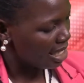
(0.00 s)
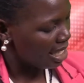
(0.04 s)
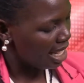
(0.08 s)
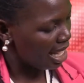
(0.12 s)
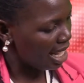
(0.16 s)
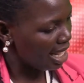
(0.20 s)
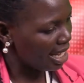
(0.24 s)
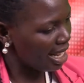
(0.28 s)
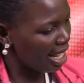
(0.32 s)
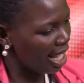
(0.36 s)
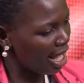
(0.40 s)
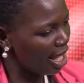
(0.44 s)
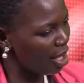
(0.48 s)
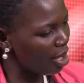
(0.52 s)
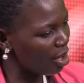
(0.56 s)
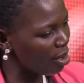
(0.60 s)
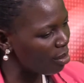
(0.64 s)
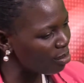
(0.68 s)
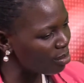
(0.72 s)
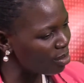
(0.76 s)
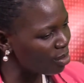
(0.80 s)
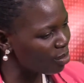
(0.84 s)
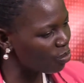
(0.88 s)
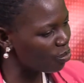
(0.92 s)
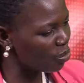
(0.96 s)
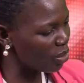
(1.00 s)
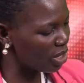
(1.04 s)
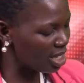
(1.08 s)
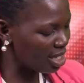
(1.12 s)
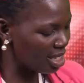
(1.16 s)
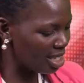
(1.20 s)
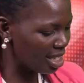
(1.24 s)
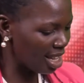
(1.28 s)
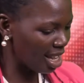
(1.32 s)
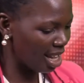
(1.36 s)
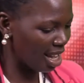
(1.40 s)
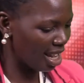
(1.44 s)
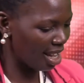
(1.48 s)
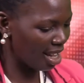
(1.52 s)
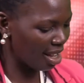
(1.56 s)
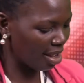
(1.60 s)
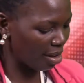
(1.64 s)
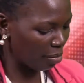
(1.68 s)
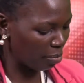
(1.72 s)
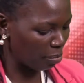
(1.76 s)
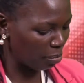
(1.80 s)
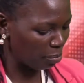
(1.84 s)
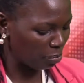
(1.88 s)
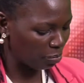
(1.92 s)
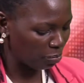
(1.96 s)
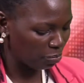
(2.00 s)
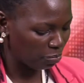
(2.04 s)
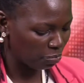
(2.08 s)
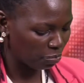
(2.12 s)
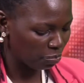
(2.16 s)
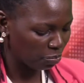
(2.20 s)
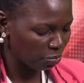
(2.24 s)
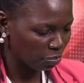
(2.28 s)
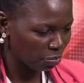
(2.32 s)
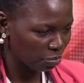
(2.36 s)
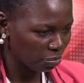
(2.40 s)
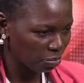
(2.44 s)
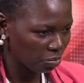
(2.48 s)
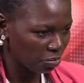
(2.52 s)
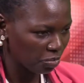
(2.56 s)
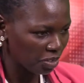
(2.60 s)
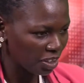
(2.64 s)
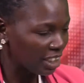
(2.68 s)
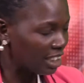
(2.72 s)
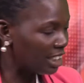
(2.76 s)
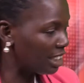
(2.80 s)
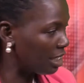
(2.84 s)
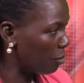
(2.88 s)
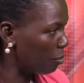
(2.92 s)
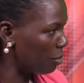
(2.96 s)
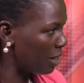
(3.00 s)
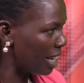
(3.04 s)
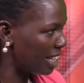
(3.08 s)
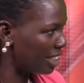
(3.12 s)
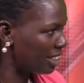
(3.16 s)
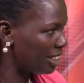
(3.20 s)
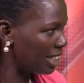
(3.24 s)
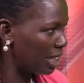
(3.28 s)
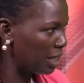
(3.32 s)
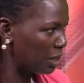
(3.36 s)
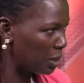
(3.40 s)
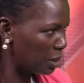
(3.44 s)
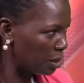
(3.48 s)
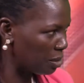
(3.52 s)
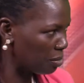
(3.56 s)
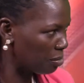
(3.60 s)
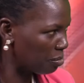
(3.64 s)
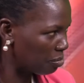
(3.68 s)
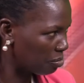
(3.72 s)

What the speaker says: it helps with their stabilization.